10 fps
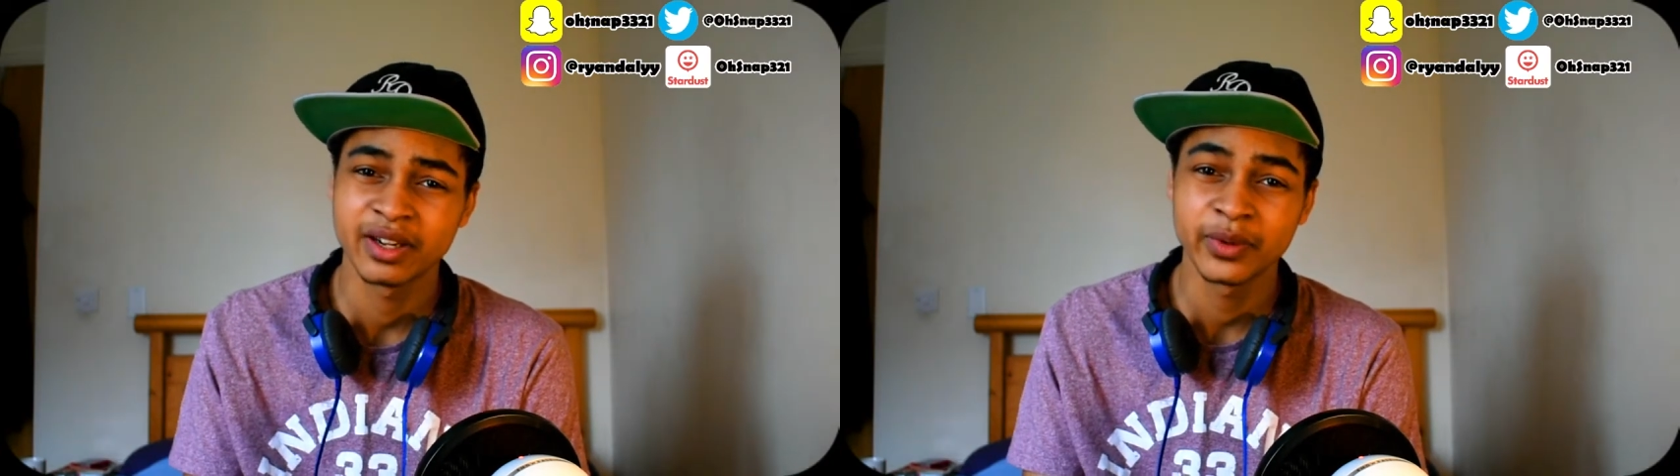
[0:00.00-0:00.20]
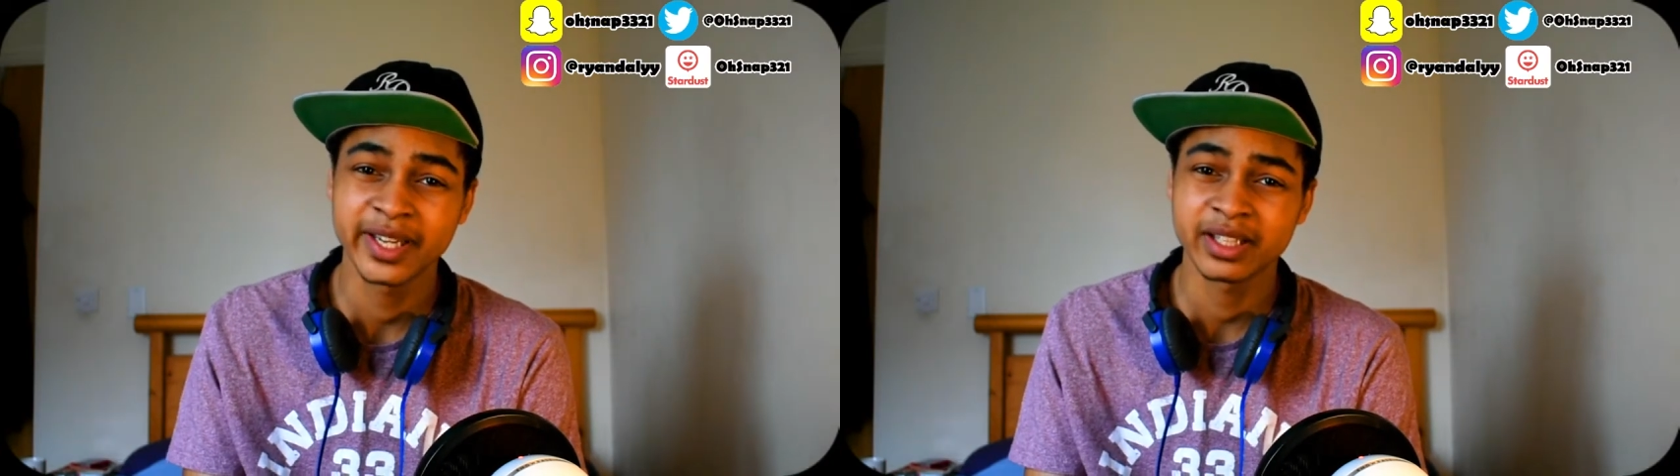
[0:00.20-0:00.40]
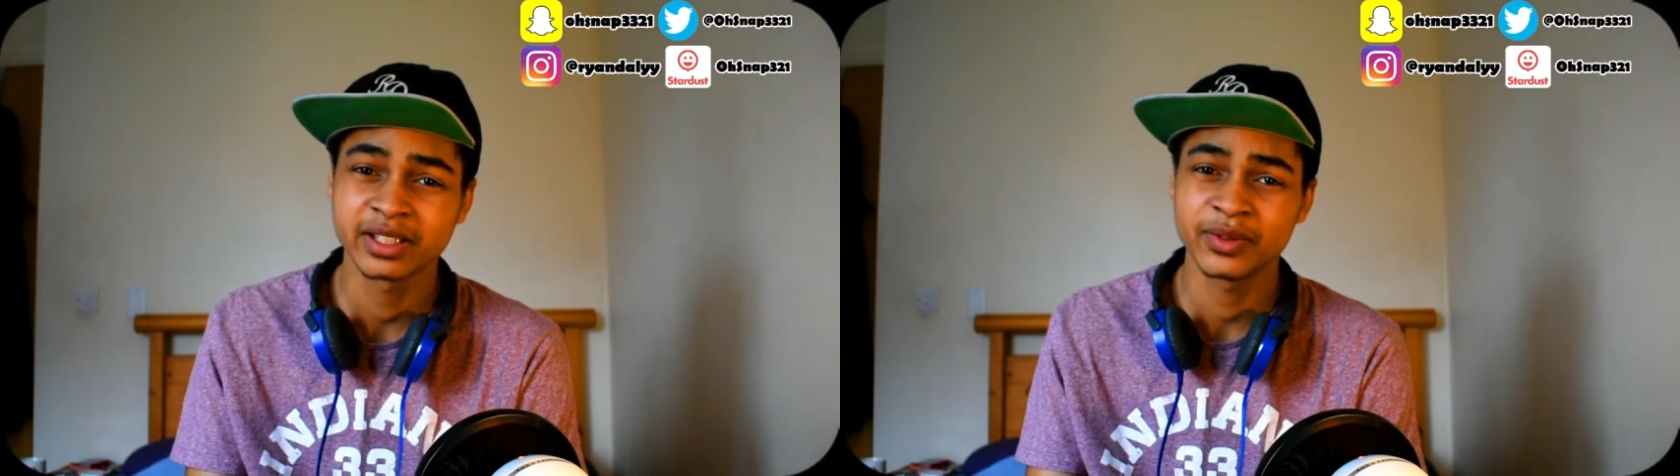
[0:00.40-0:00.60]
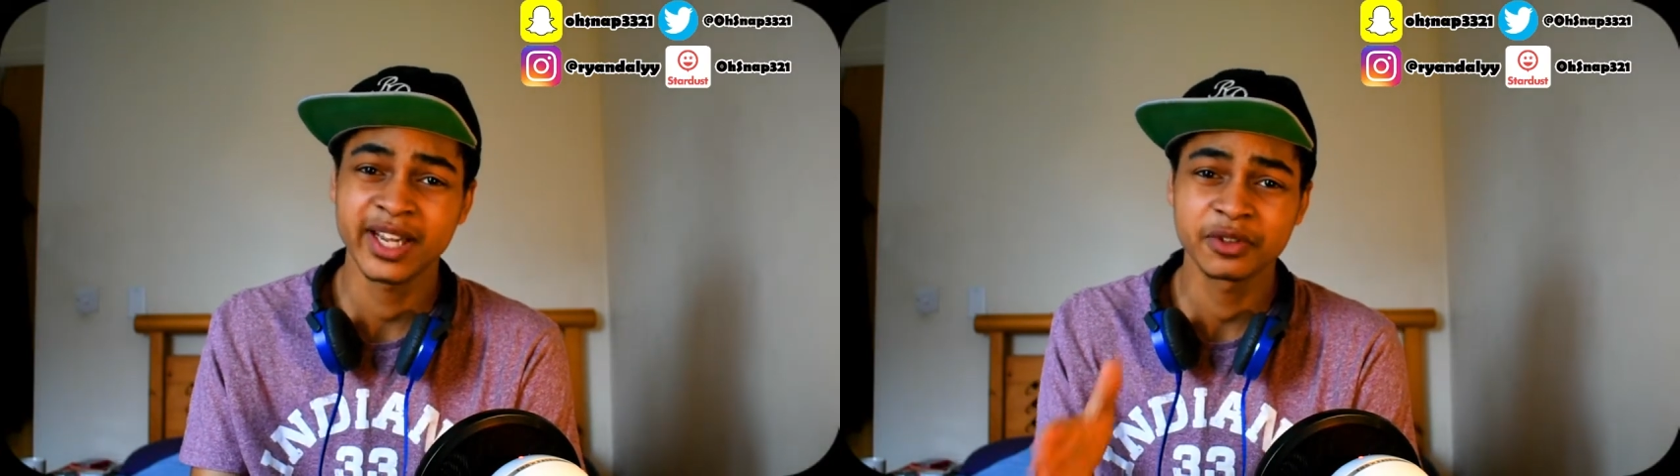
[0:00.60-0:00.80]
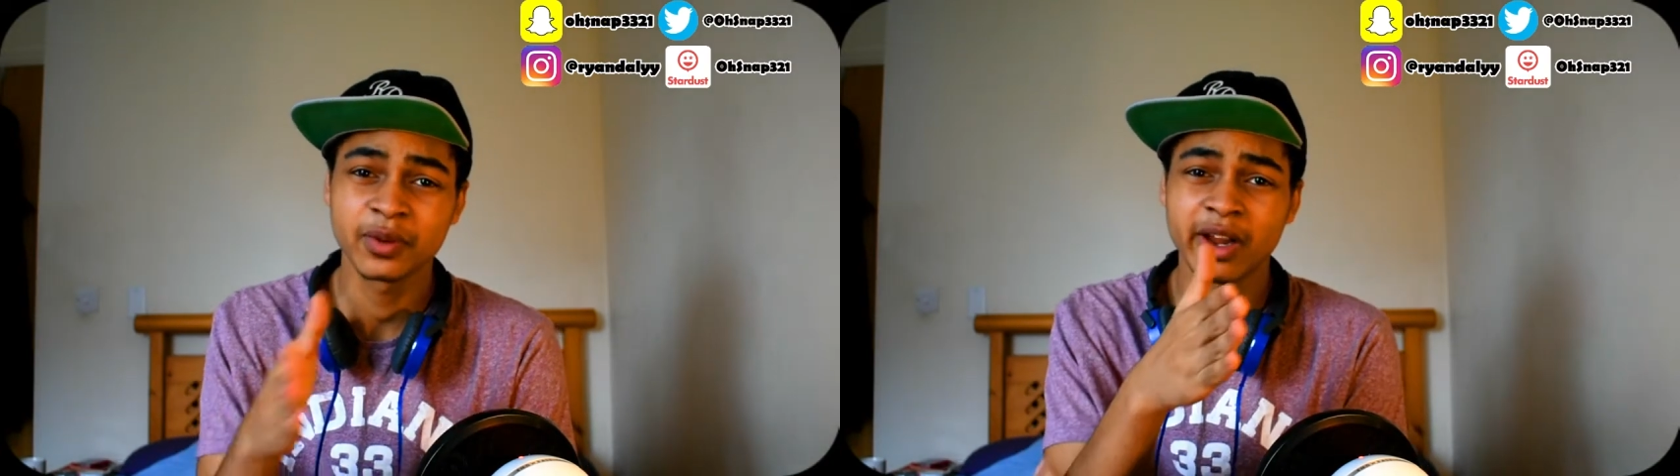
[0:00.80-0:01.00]
We
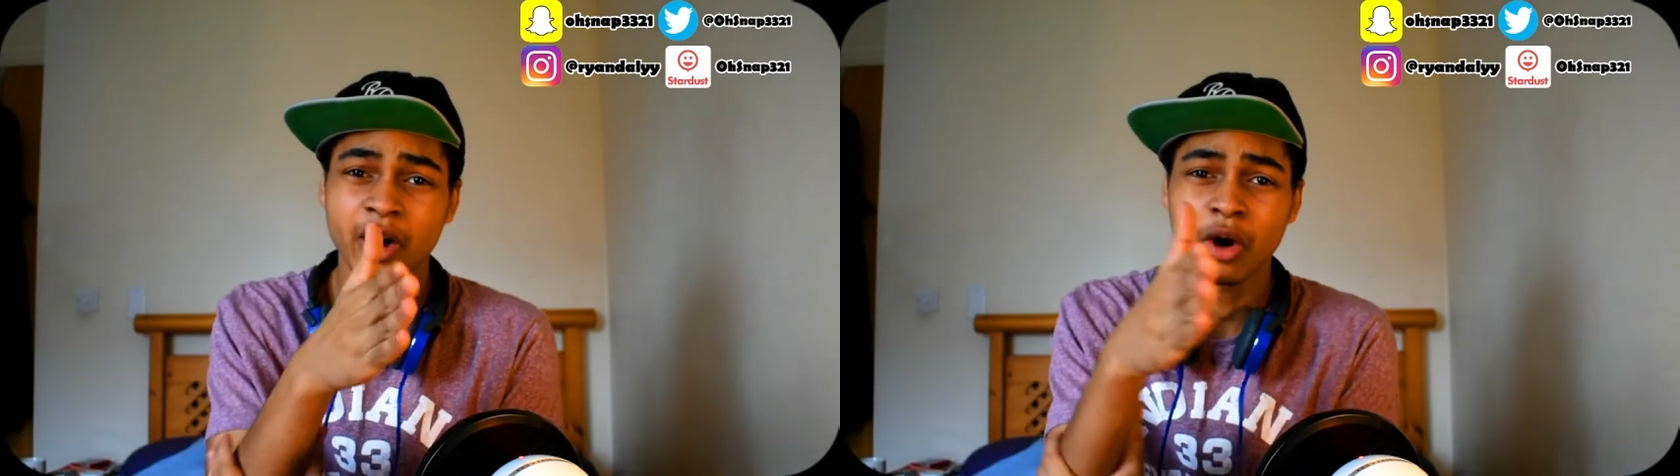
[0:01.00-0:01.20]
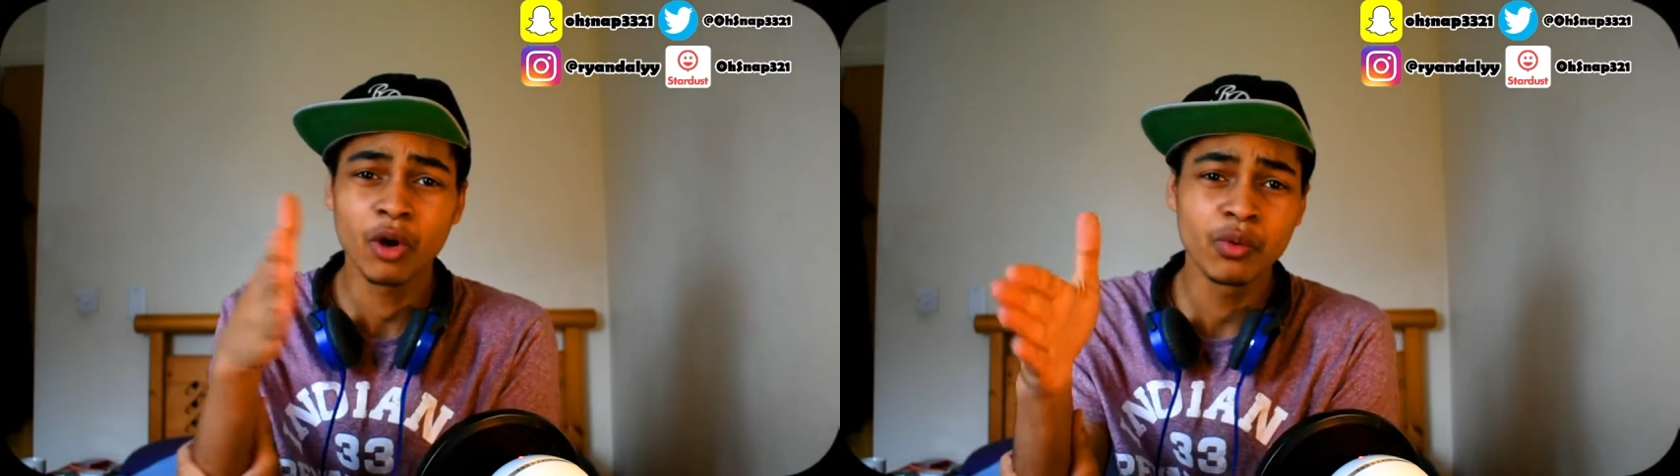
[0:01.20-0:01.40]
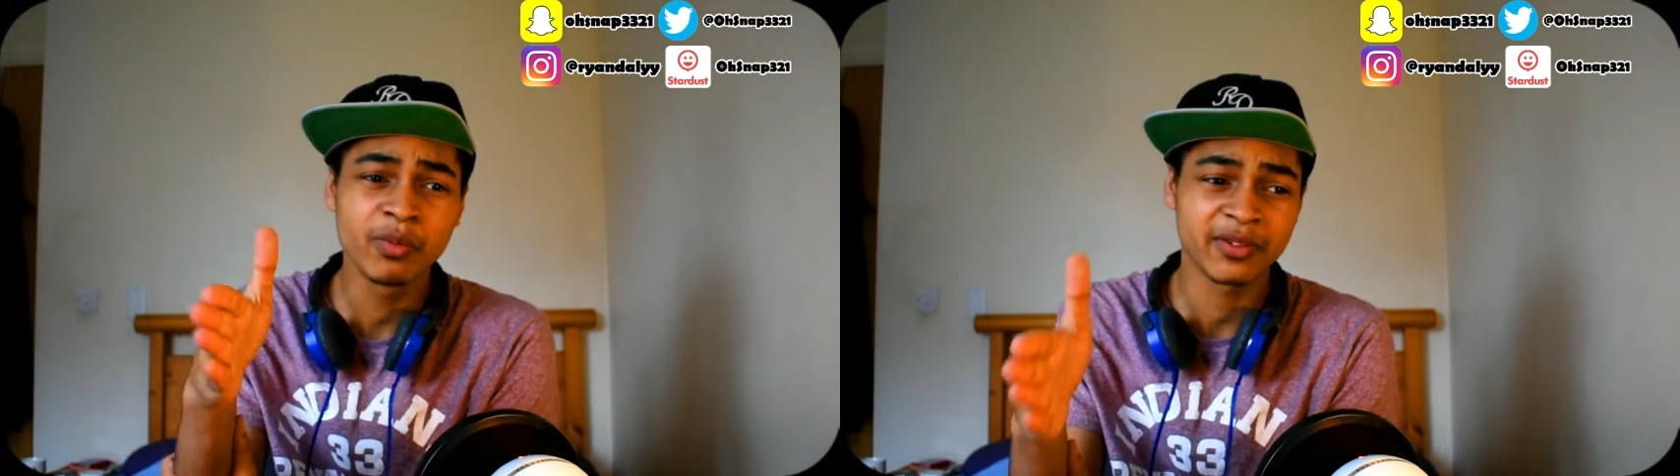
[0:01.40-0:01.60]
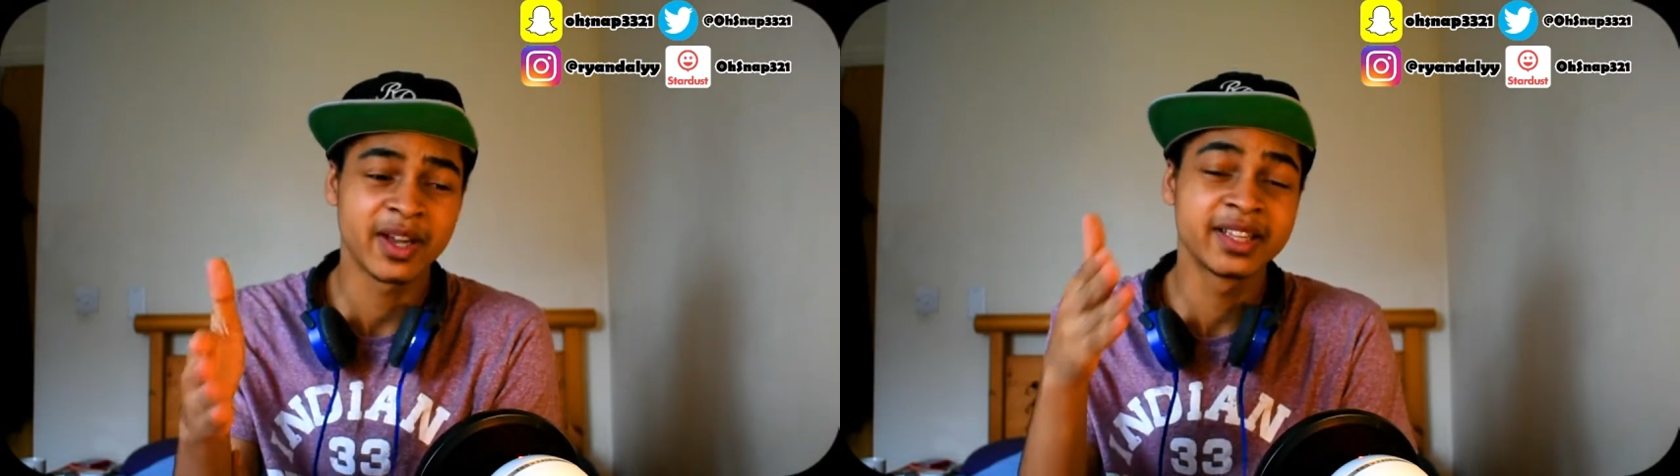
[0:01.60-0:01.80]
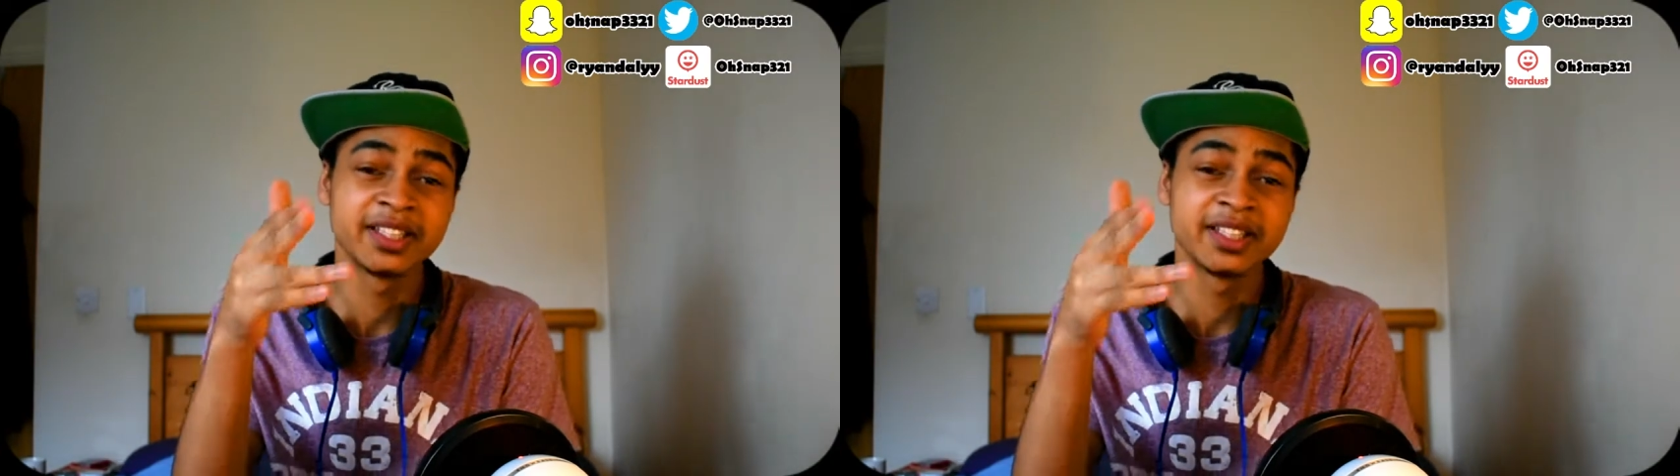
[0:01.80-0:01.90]
have to wait a whole month.